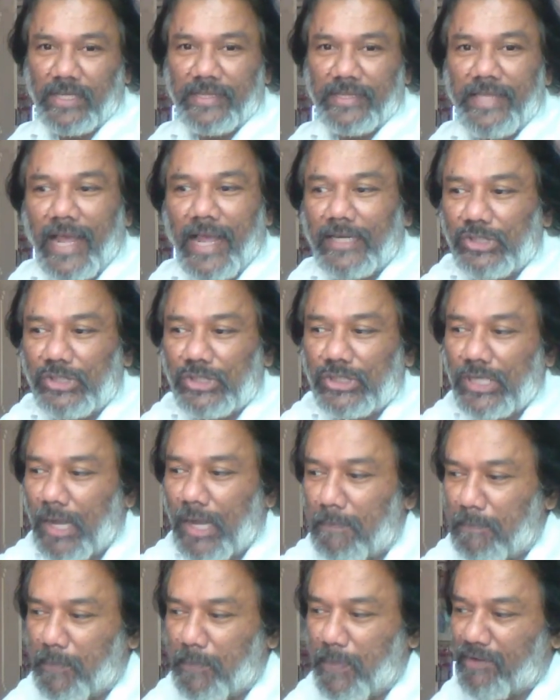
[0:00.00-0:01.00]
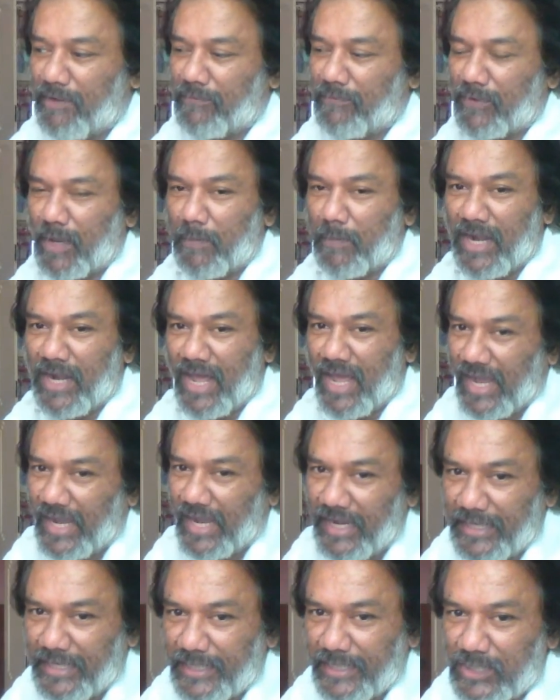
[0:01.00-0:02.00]
That jumping from an
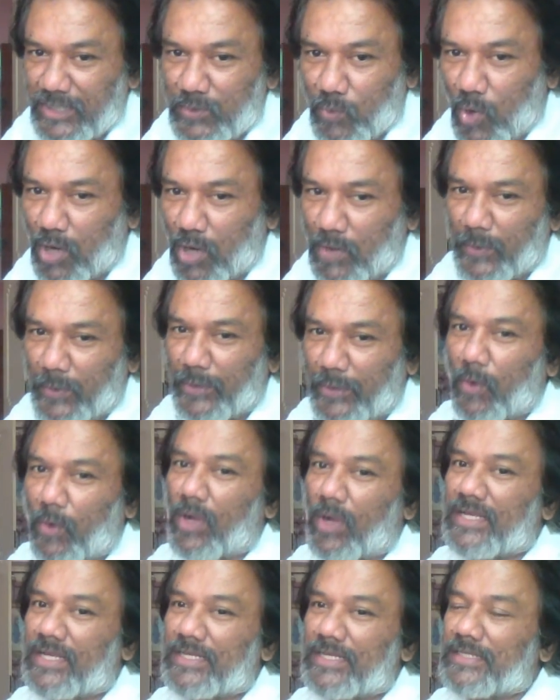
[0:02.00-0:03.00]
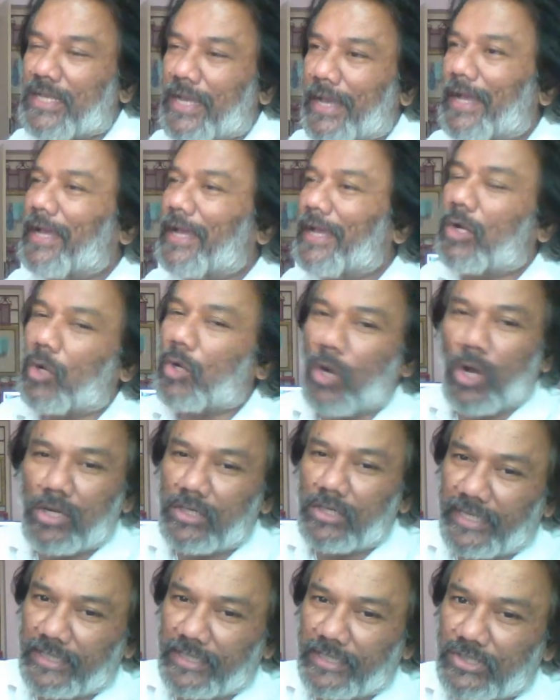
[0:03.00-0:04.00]
height is what we call as a
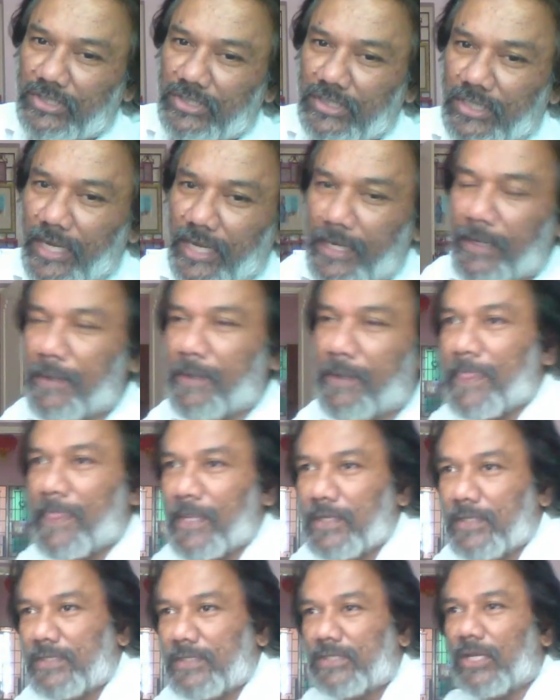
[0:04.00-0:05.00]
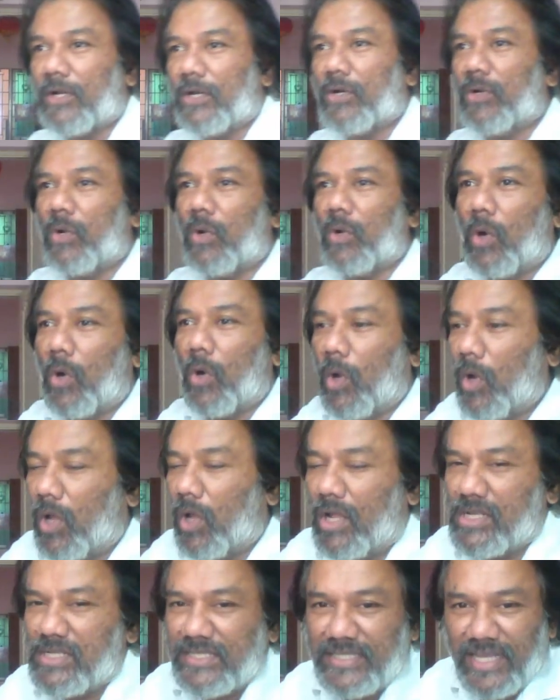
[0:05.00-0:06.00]
context, right? So
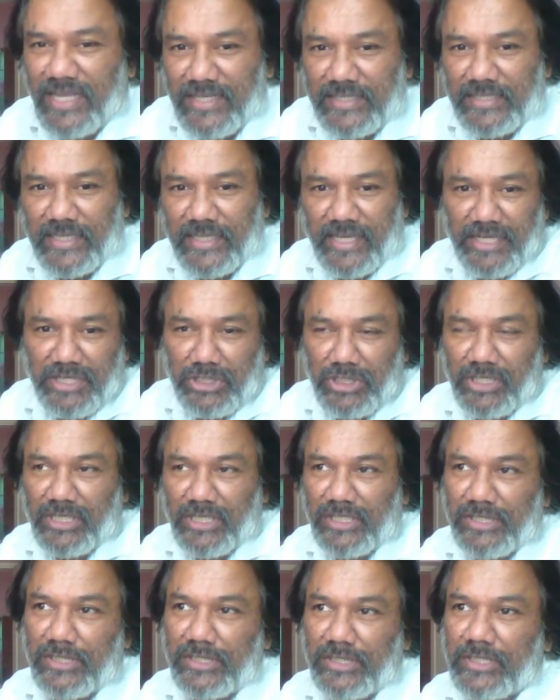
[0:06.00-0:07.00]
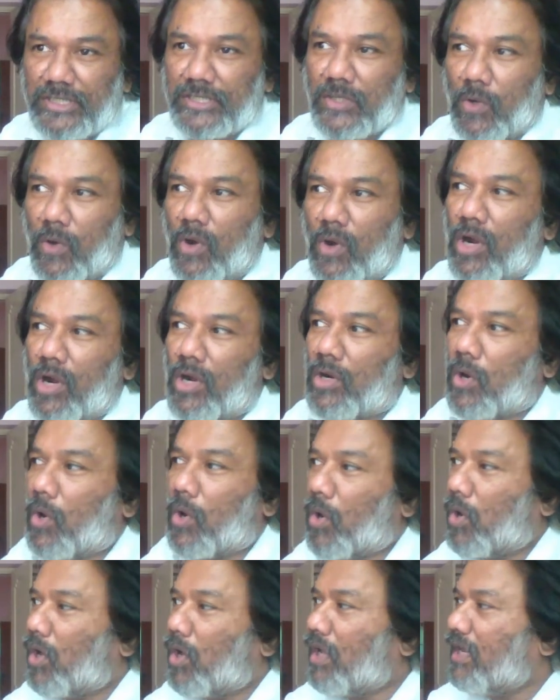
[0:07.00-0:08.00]
all sensations or
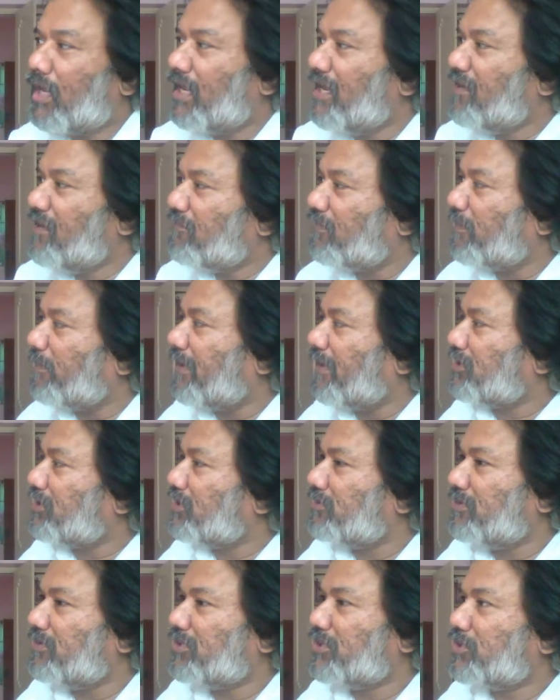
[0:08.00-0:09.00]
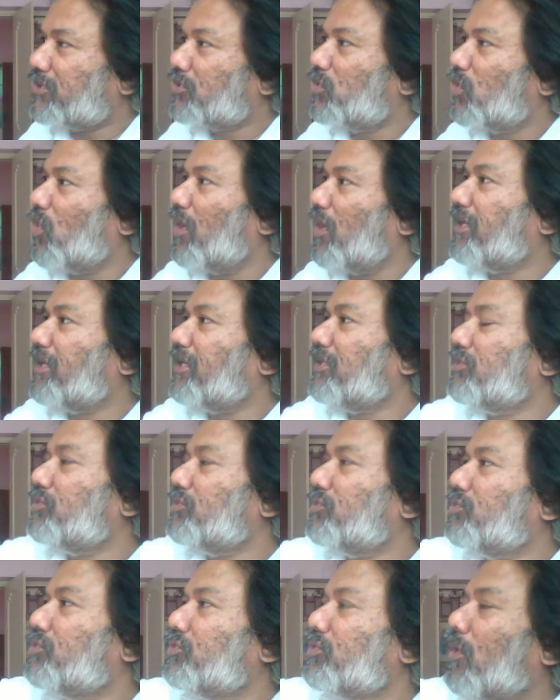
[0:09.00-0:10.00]
all information which is going
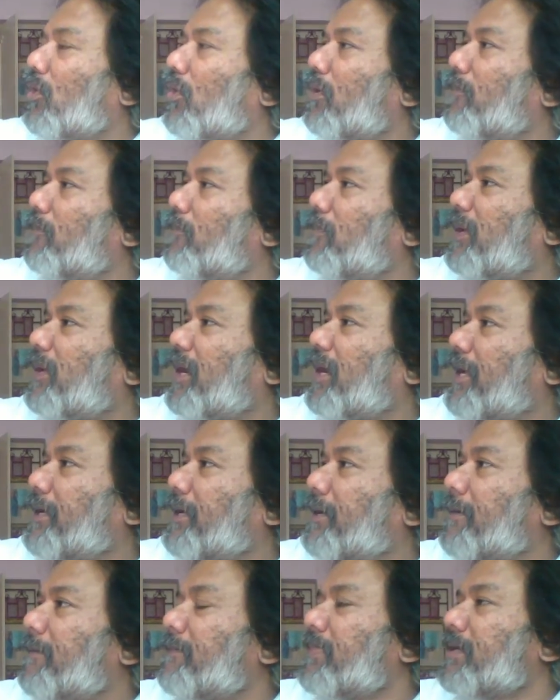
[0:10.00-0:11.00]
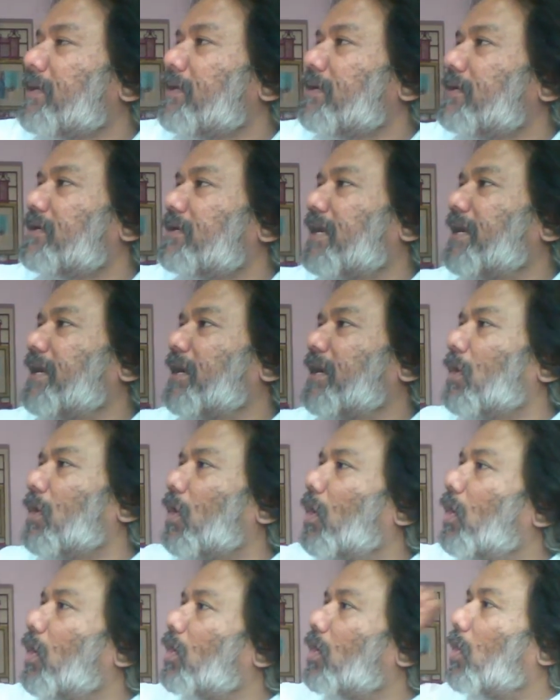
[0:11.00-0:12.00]
into your brain, right,
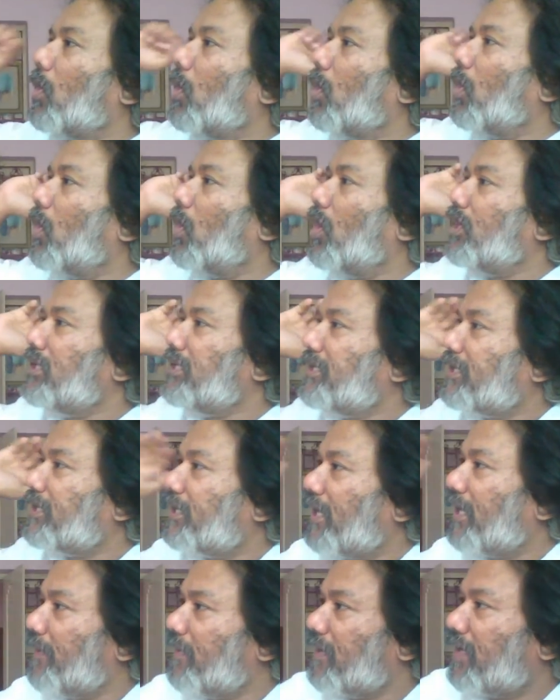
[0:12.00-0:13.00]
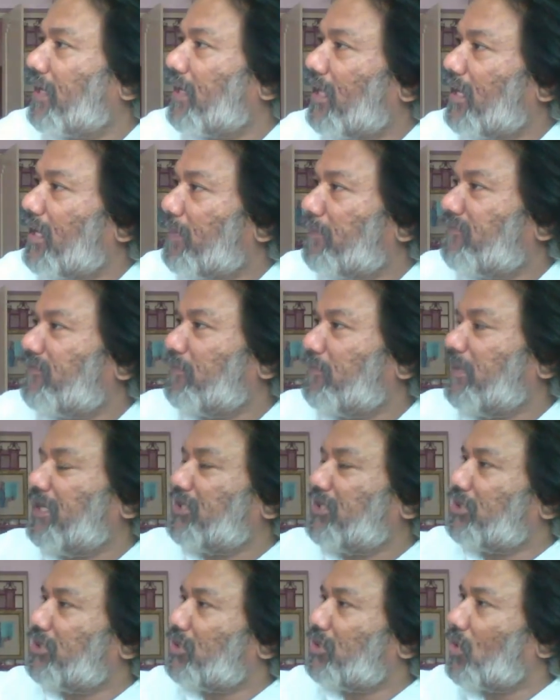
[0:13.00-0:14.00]
or all chemical
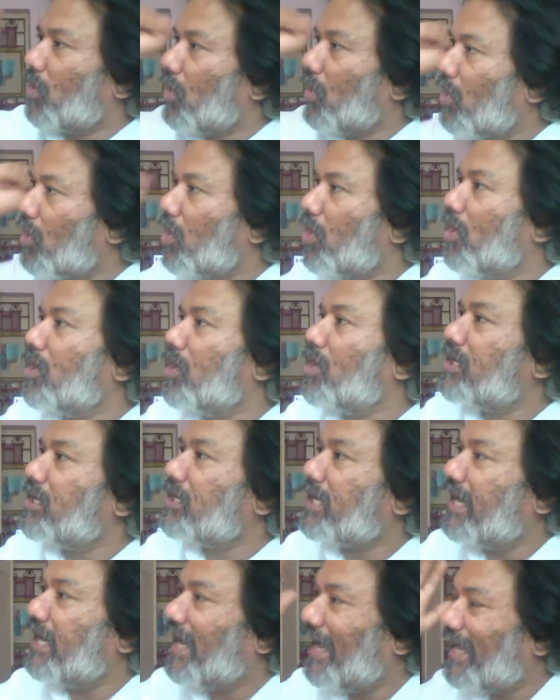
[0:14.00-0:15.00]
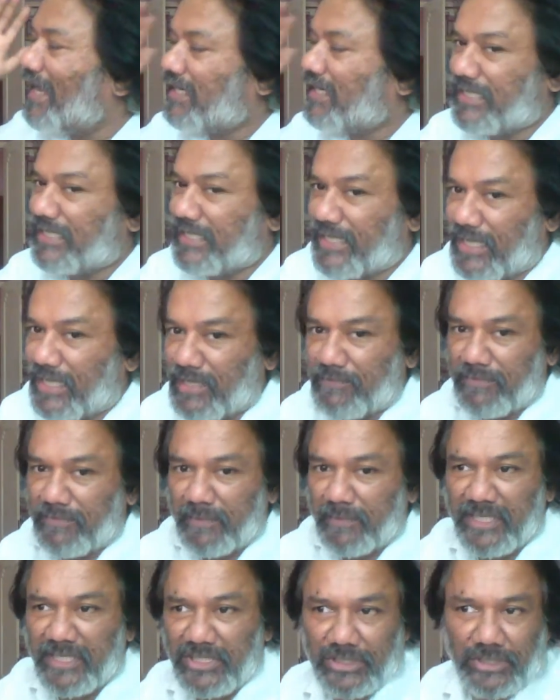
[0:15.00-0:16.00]
information or electrical
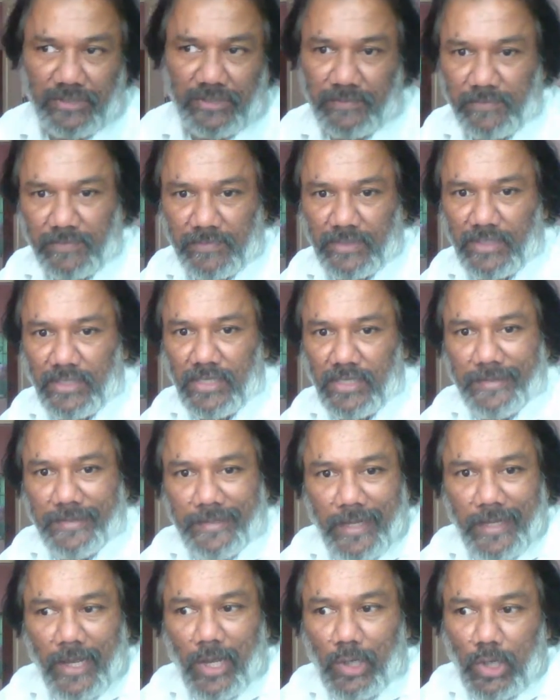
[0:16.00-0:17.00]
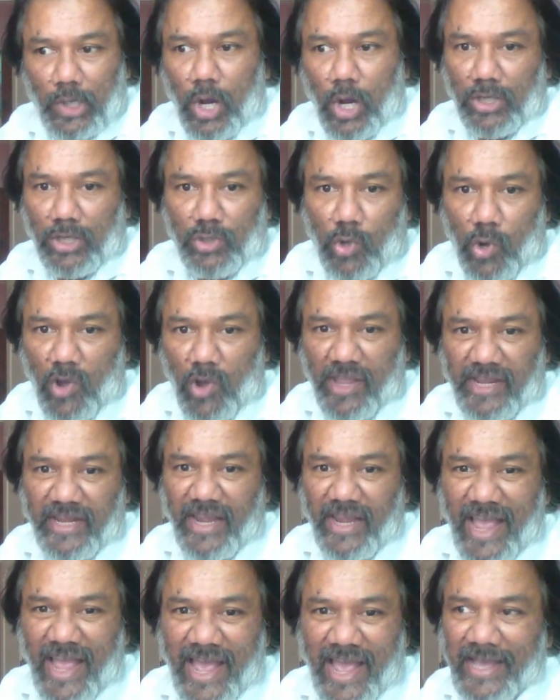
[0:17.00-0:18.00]
information, they are not
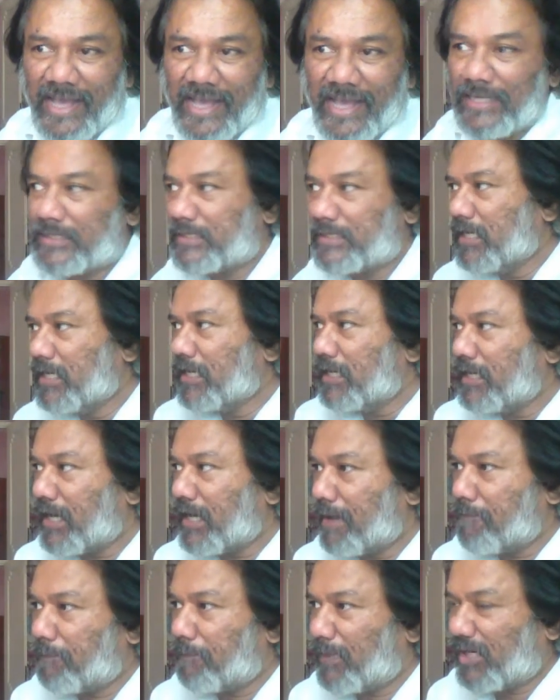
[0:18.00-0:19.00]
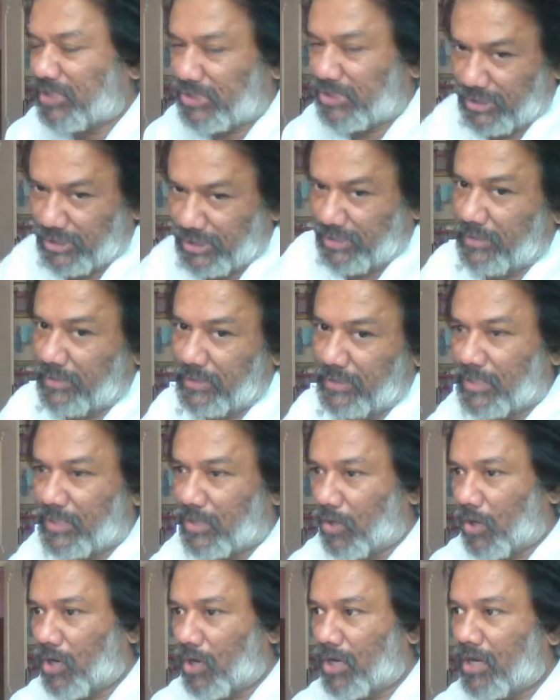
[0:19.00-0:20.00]
going as compression
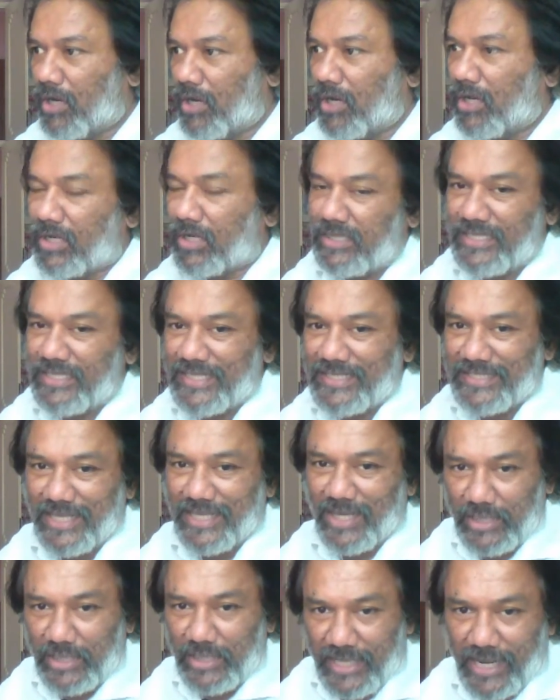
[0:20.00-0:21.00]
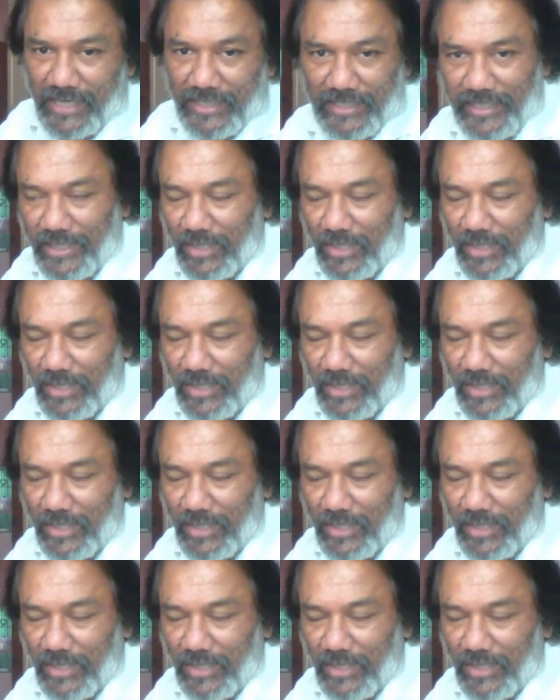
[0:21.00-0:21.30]
or this or that.